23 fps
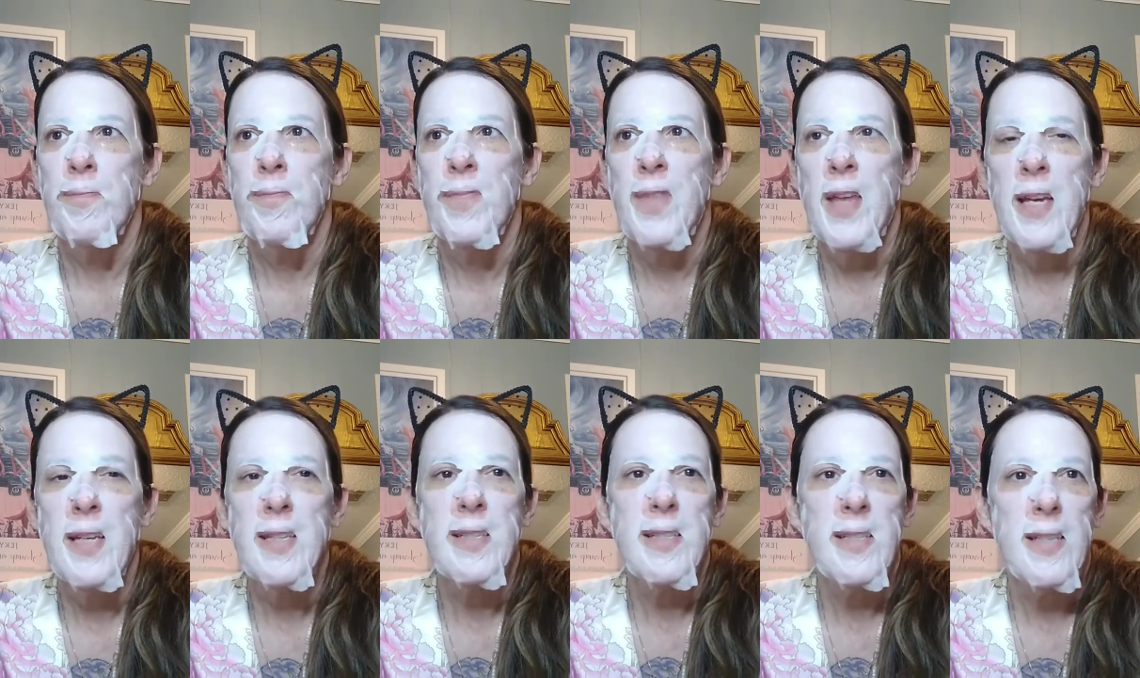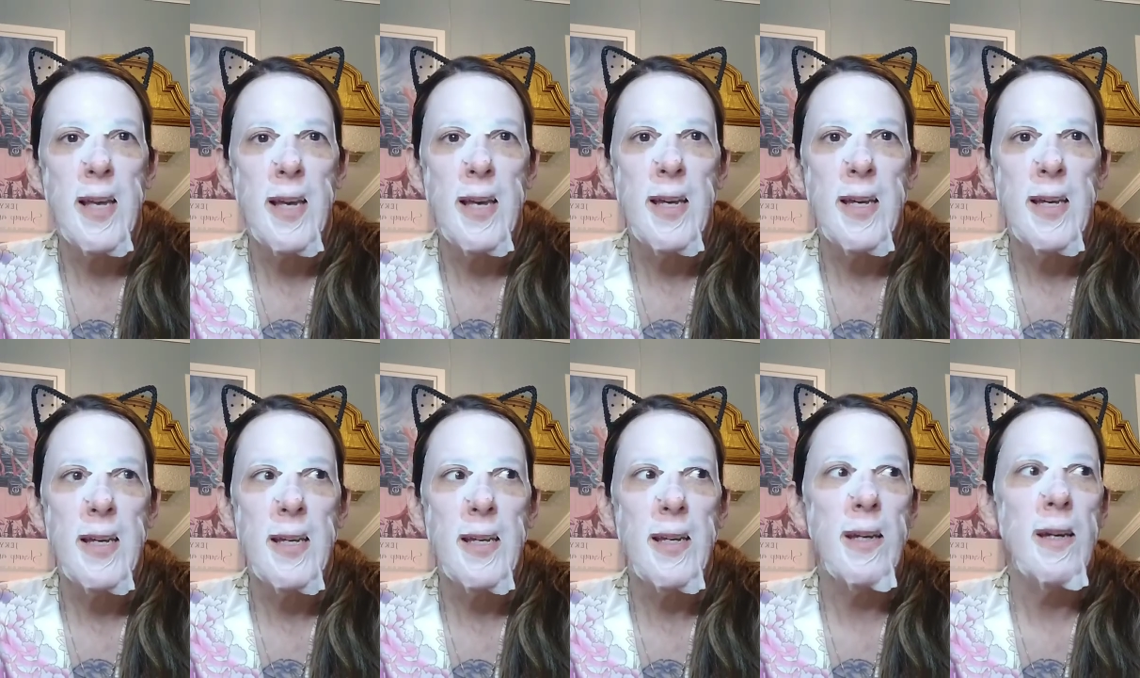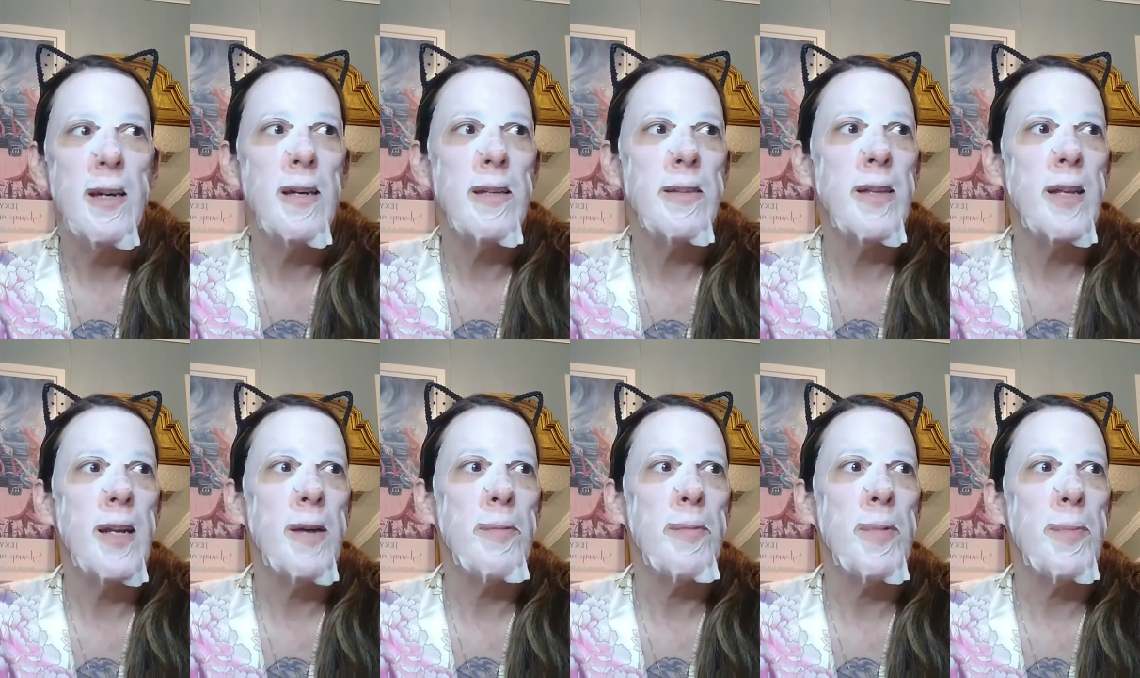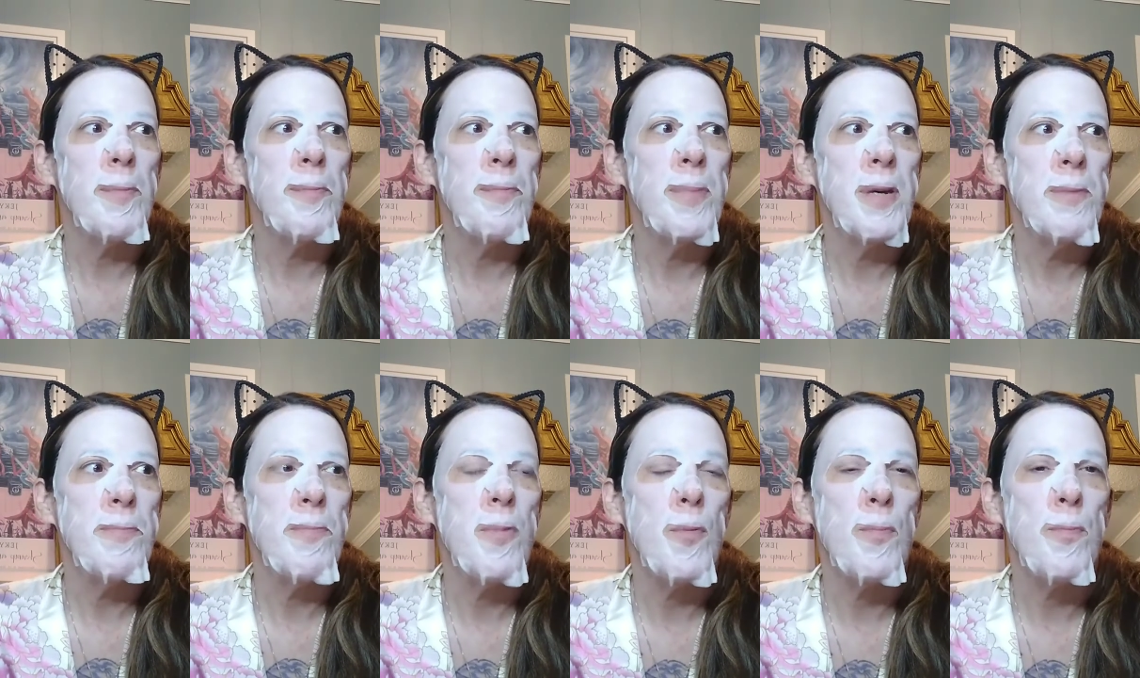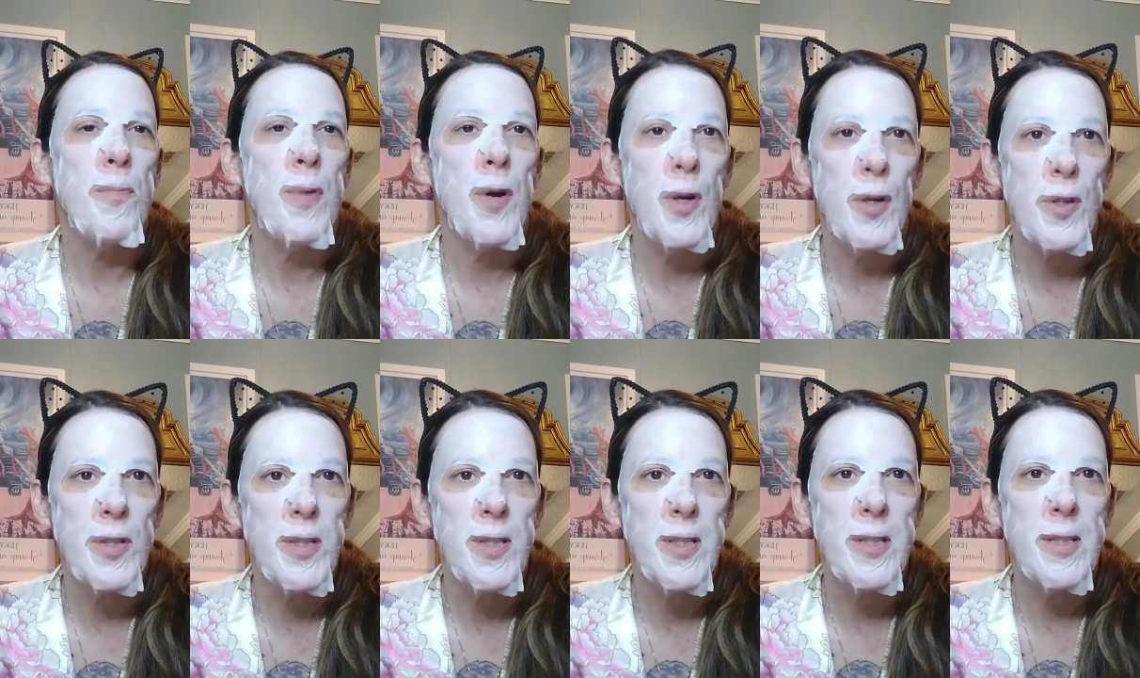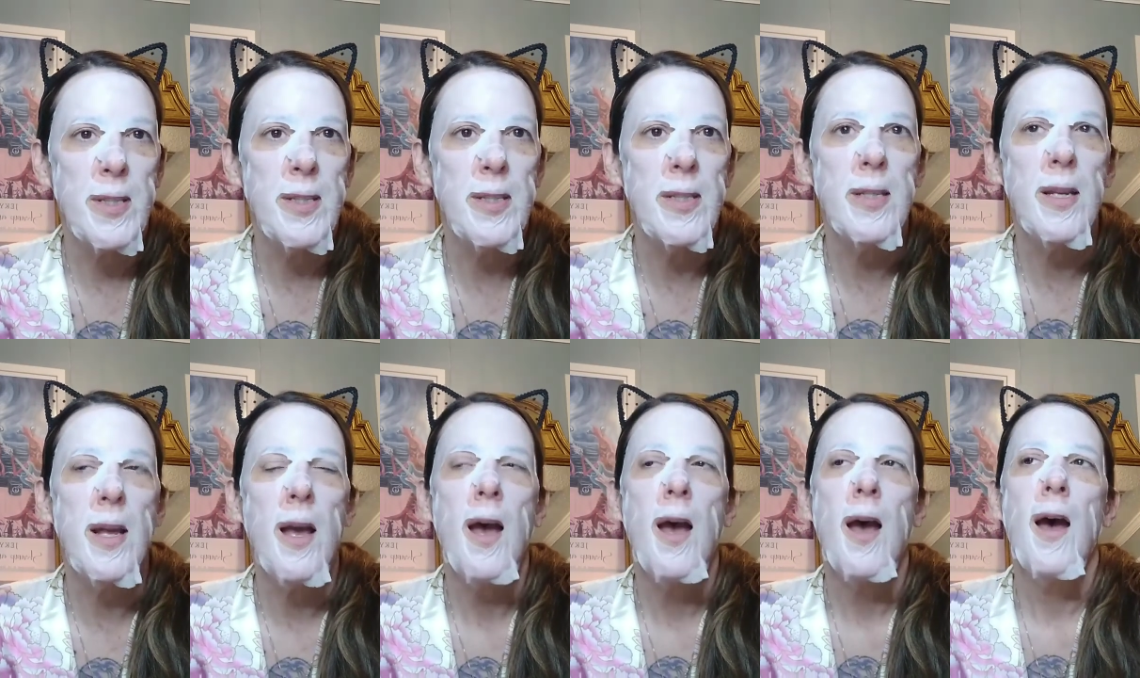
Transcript: they say that I'm a people person,